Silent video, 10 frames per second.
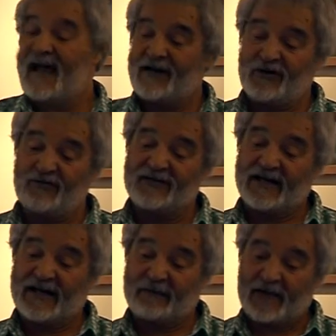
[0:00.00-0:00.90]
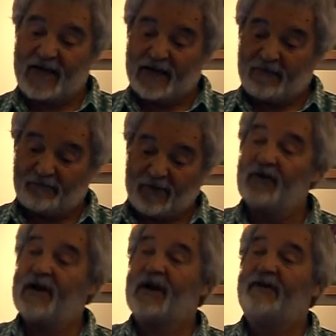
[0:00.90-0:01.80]
and using it
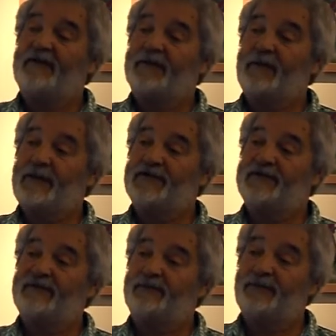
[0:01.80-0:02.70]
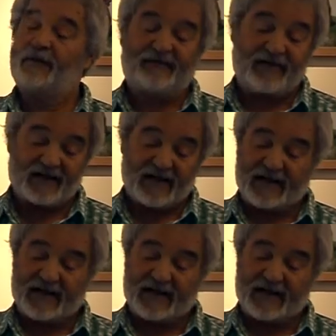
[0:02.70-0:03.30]
purely for the purposes of profit